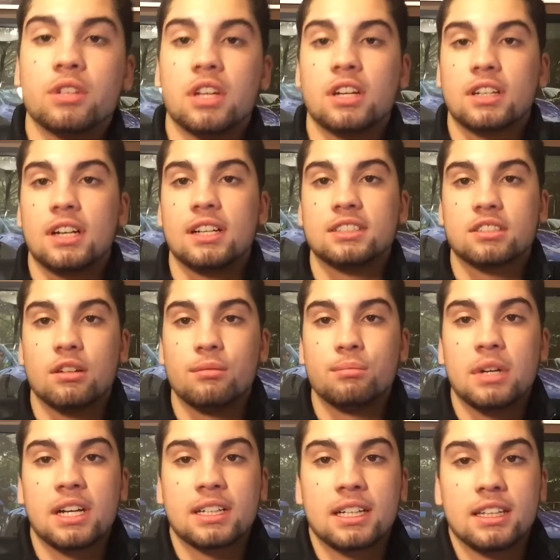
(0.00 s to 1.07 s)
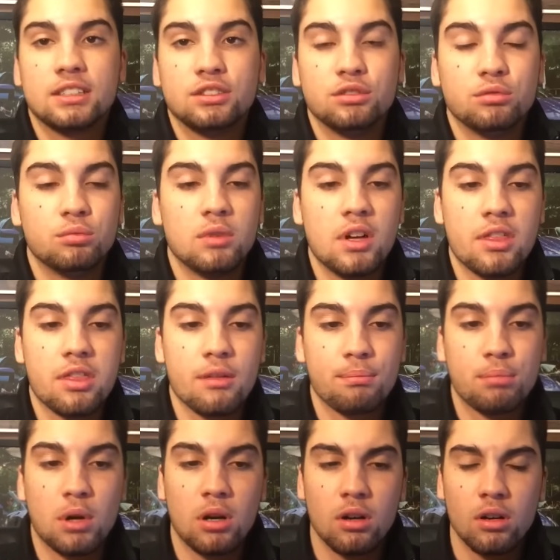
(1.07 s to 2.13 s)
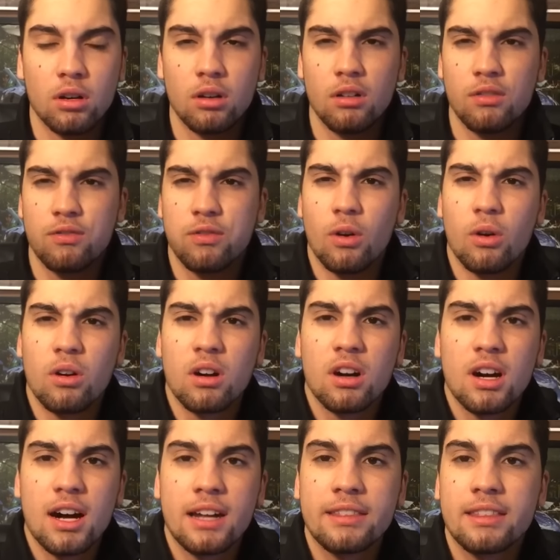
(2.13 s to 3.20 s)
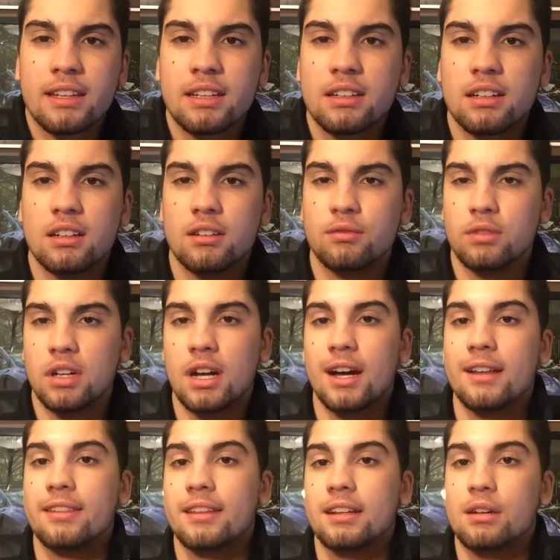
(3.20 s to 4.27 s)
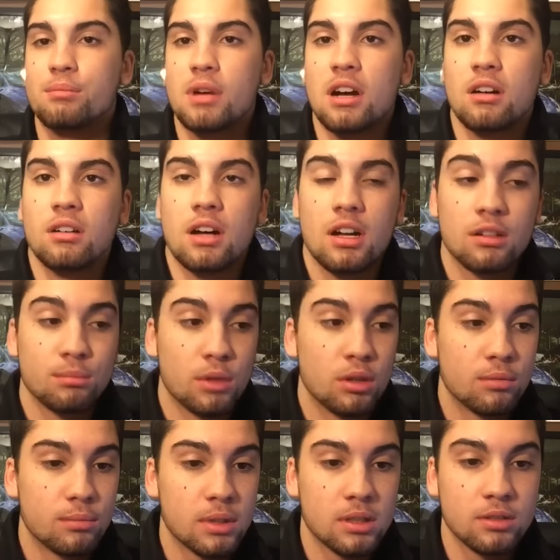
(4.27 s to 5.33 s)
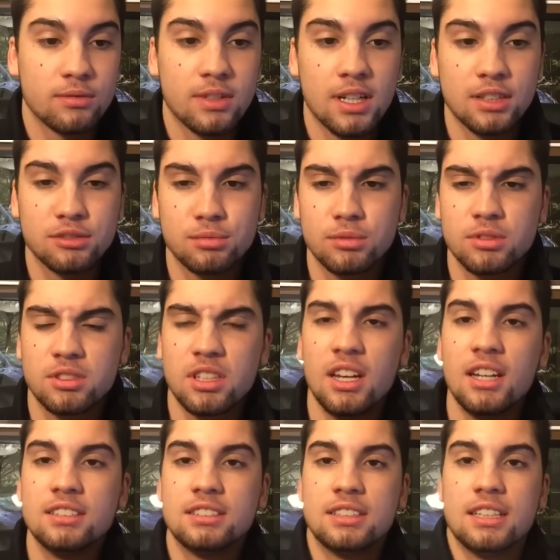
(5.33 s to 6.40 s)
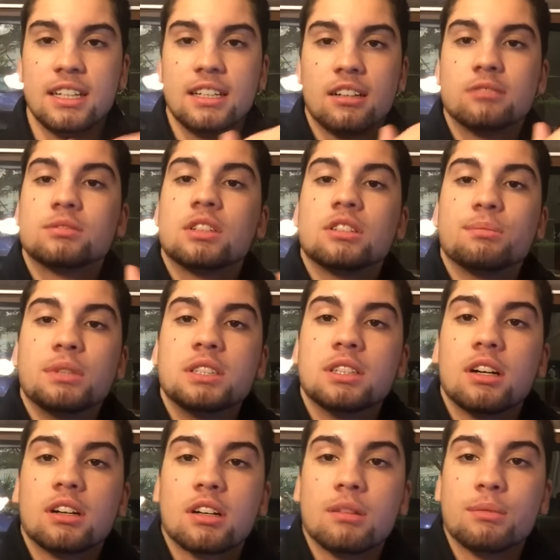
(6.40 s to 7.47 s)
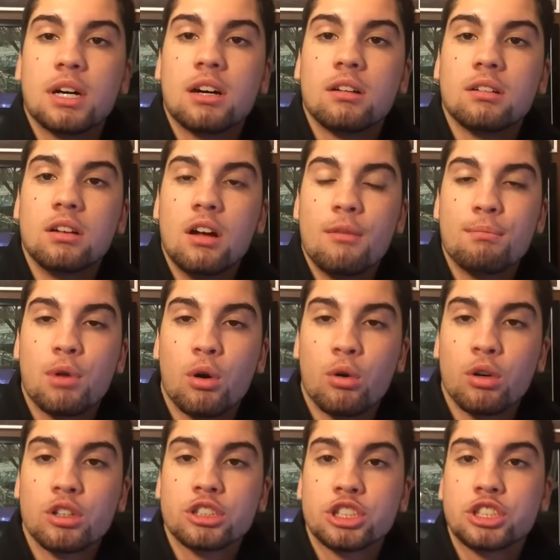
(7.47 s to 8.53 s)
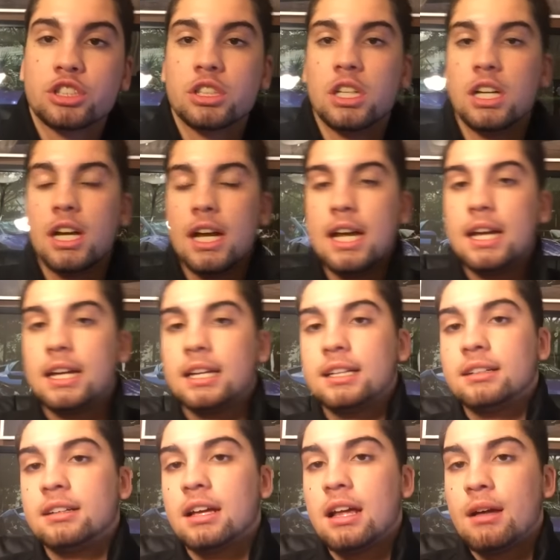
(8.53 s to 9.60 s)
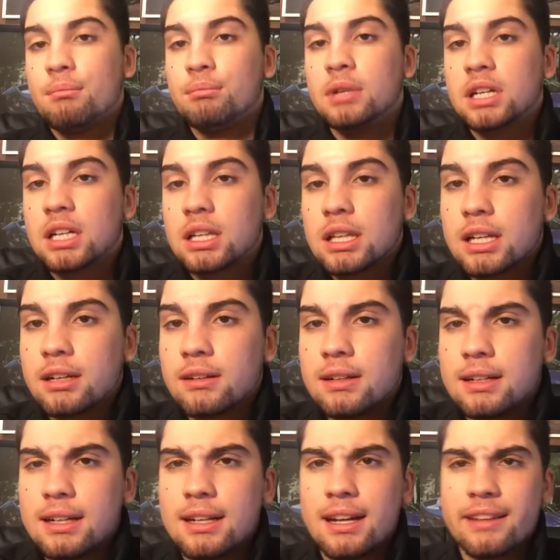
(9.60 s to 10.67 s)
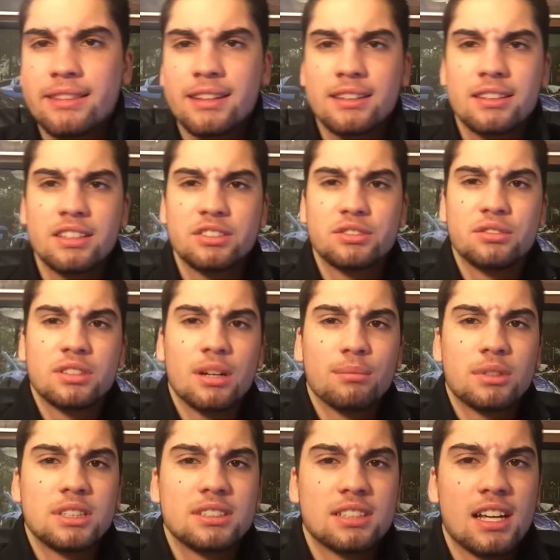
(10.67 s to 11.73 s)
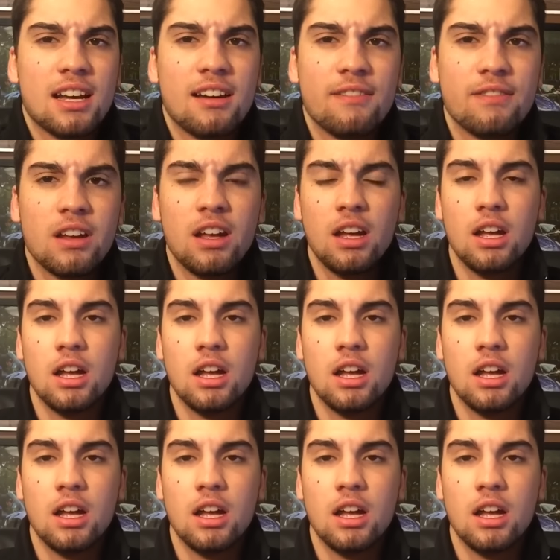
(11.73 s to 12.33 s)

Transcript: going on guys coming back at you with part four i think of what i think about automotive manufacturers today i'm going to be talking about porsche and mclaren and i think these two companies have